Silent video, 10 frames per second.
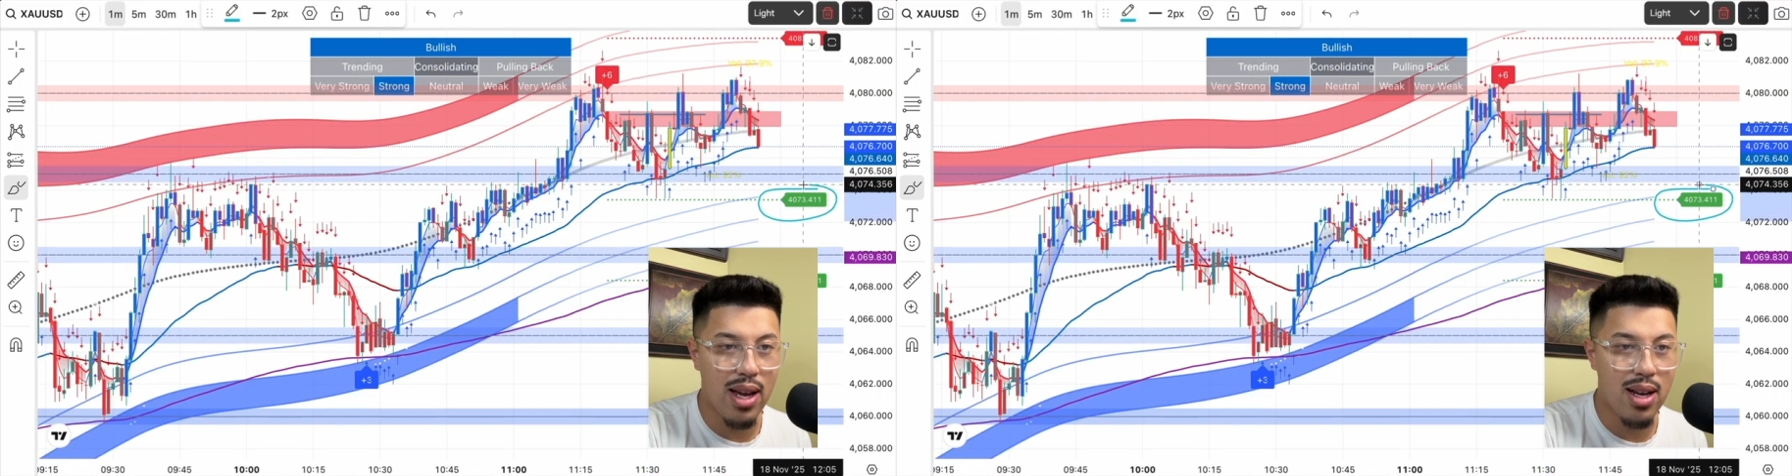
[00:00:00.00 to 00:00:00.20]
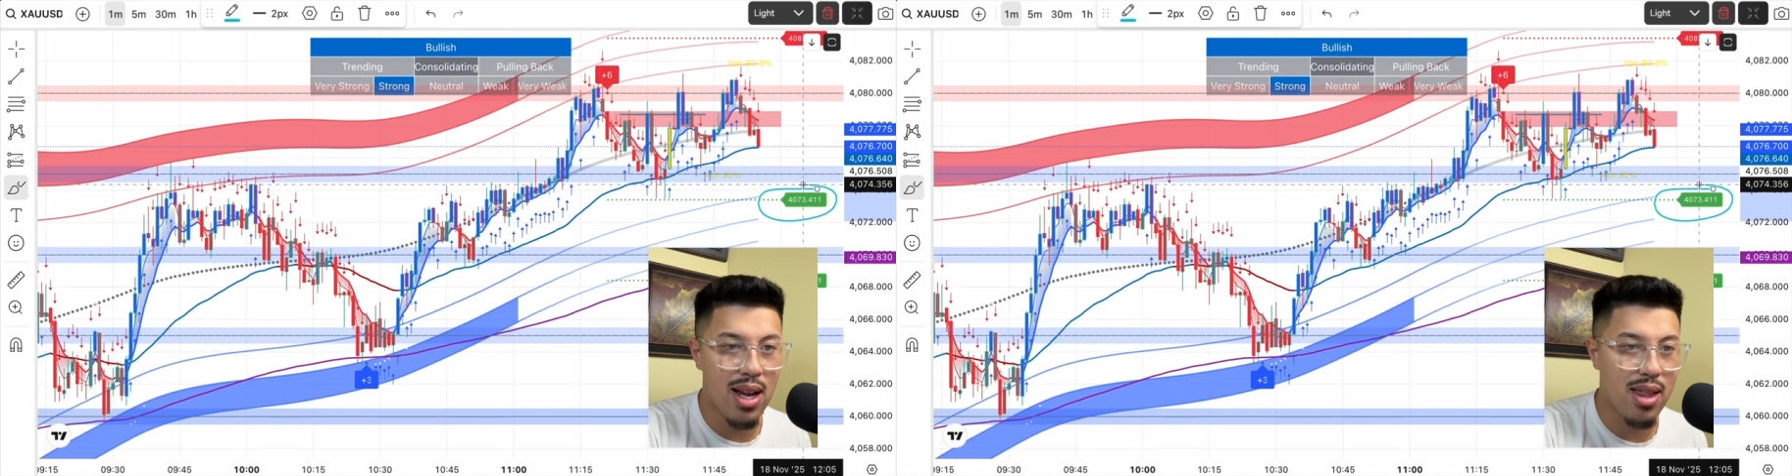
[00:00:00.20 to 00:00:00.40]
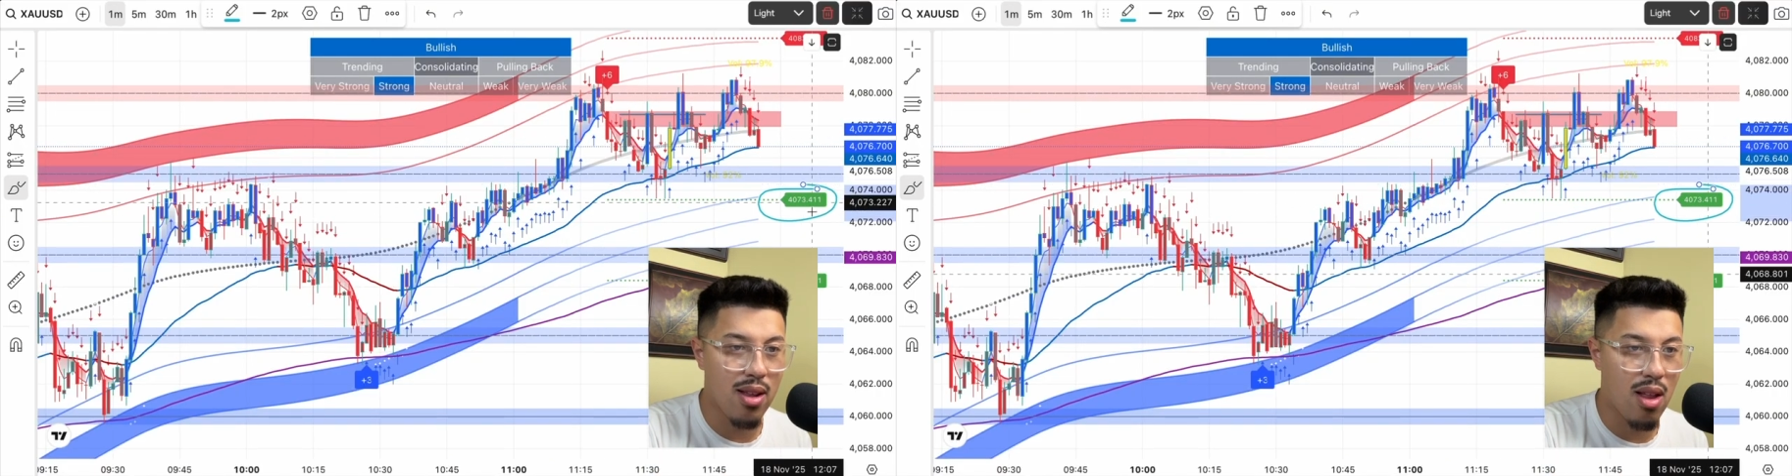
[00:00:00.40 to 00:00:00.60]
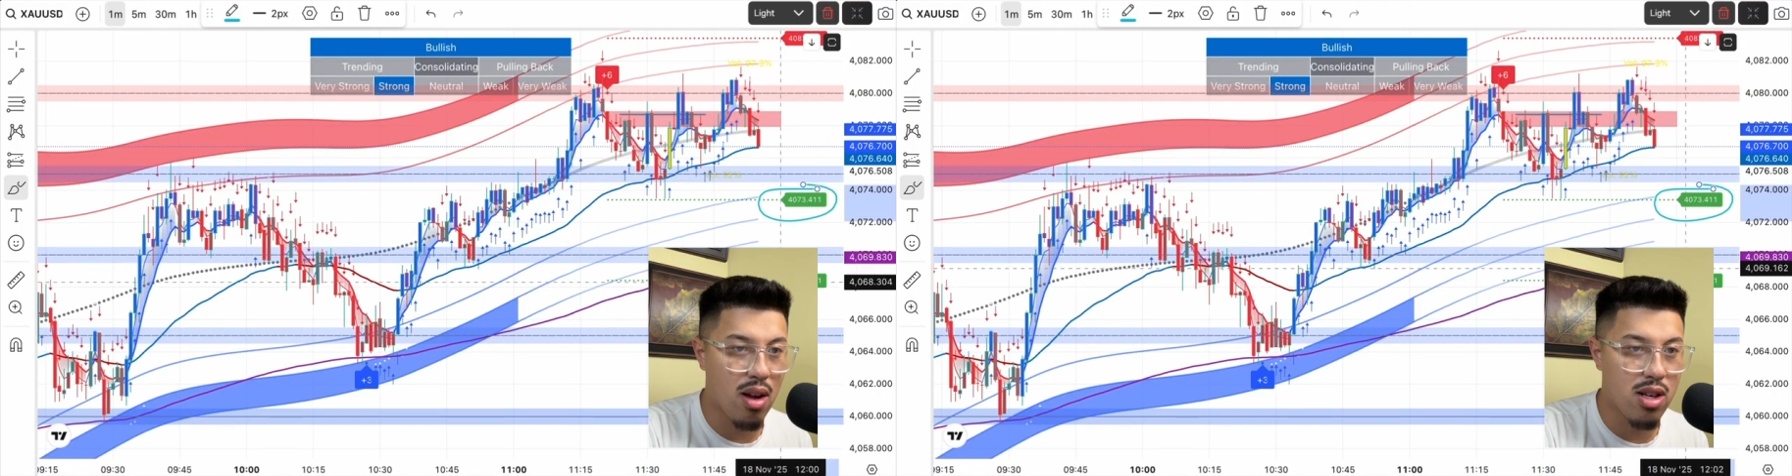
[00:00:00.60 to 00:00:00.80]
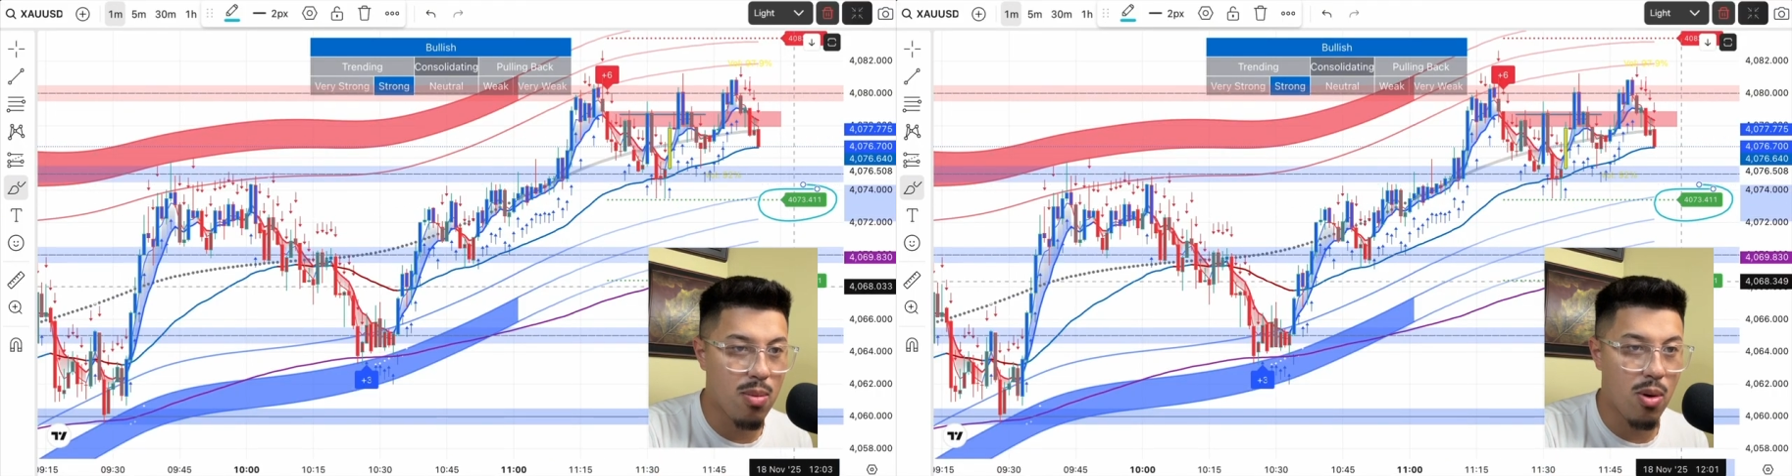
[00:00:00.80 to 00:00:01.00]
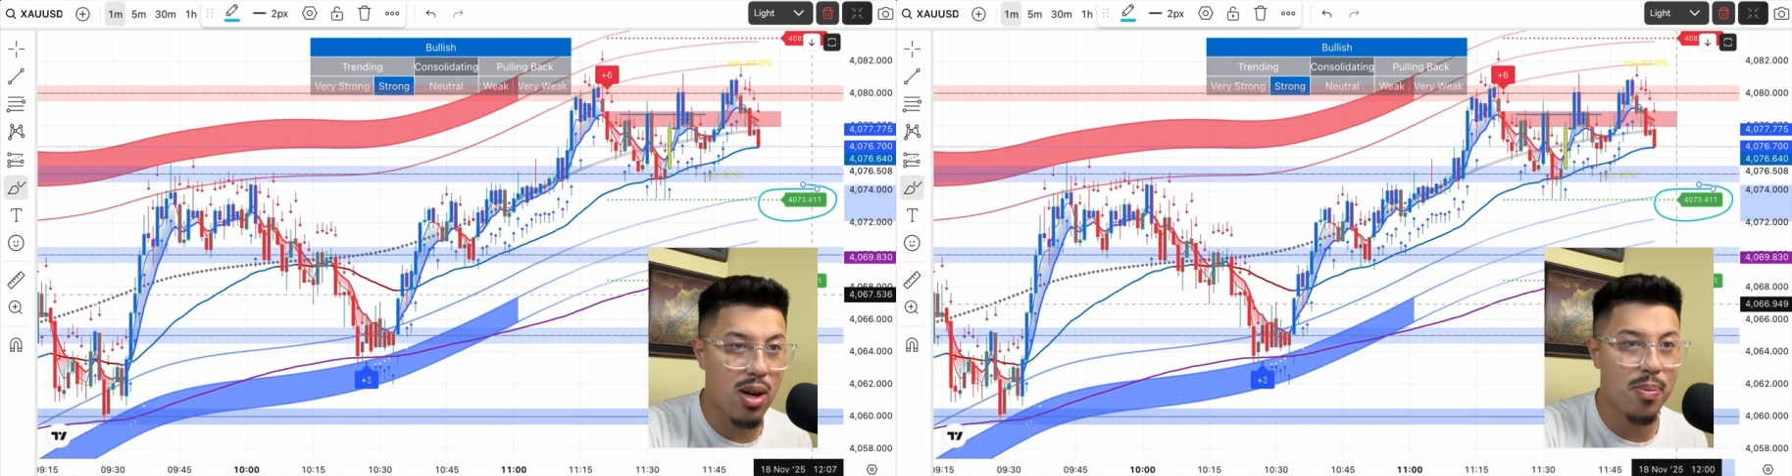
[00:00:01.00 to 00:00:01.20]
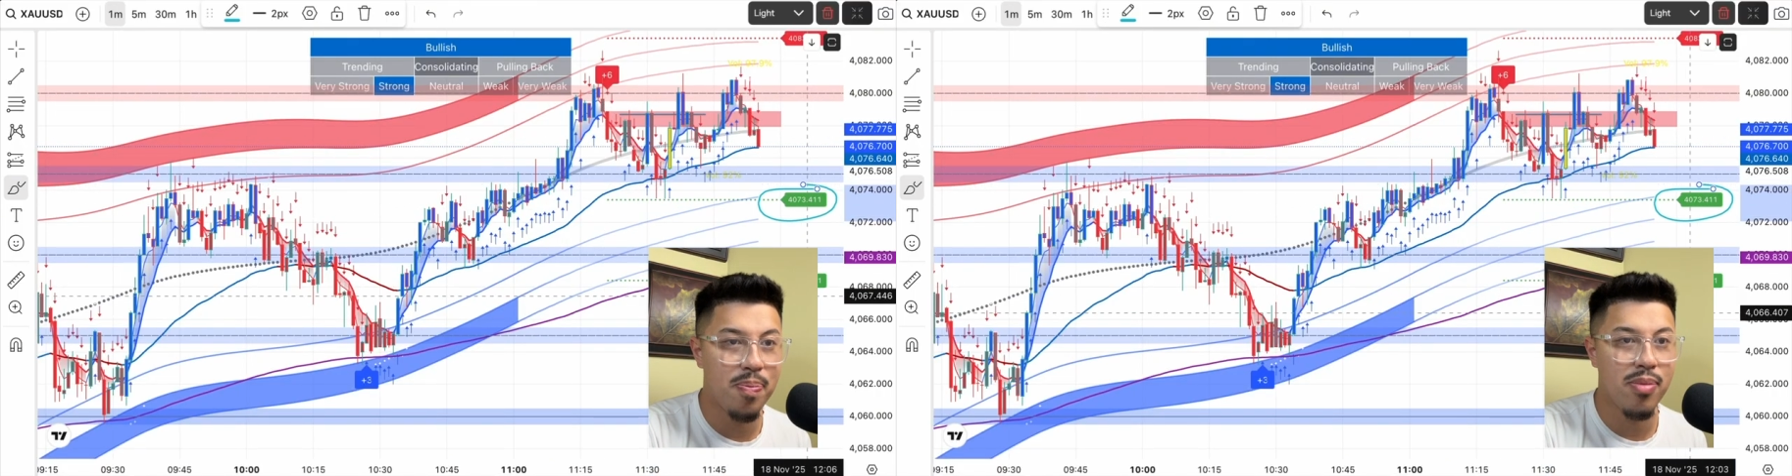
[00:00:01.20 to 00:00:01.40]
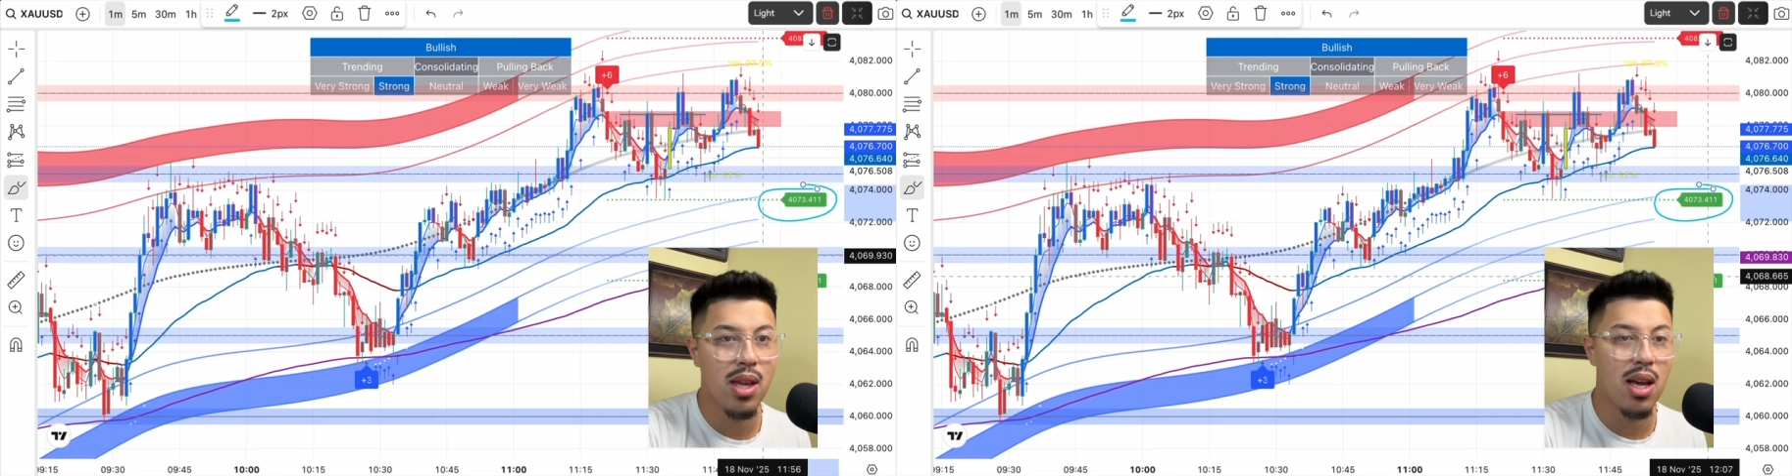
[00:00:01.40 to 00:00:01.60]
not the long-term one
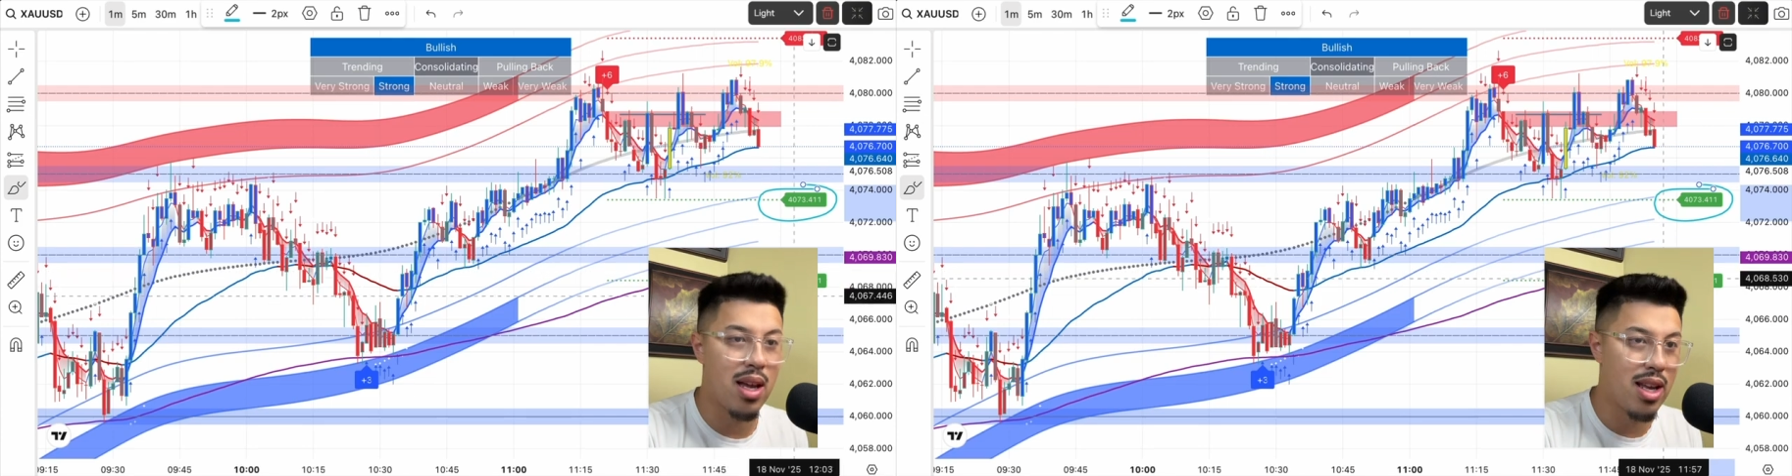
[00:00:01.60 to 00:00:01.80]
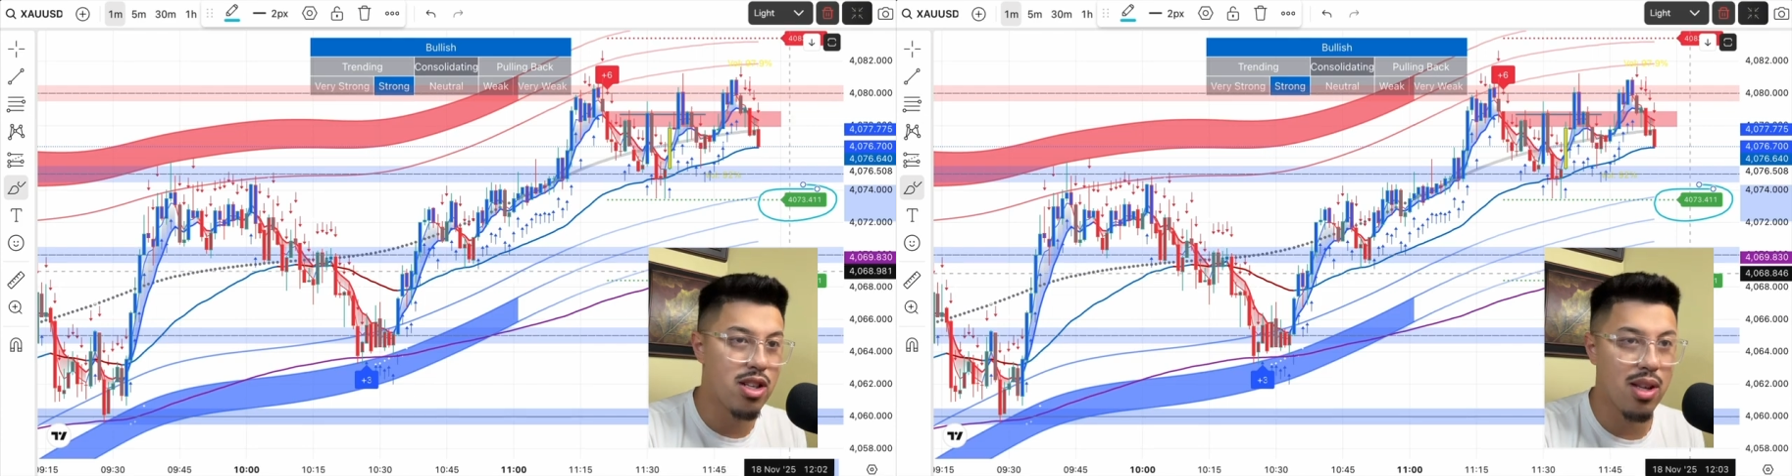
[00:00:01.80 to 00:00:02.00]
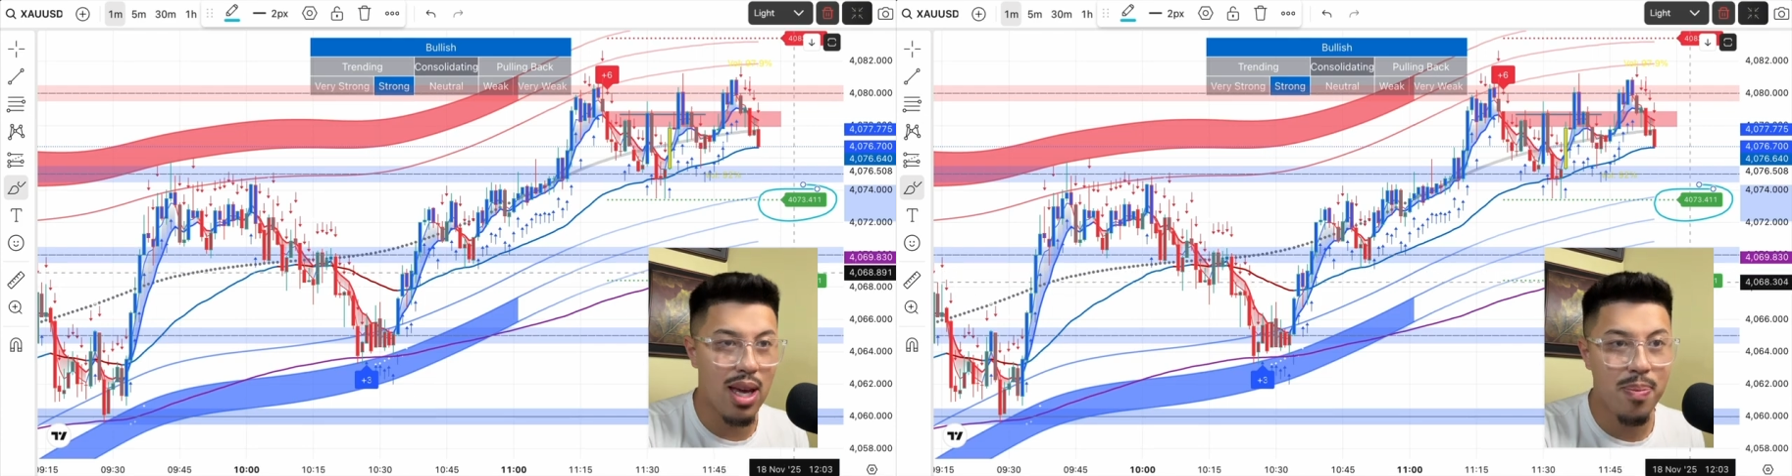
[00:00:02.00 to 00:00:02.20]
initially.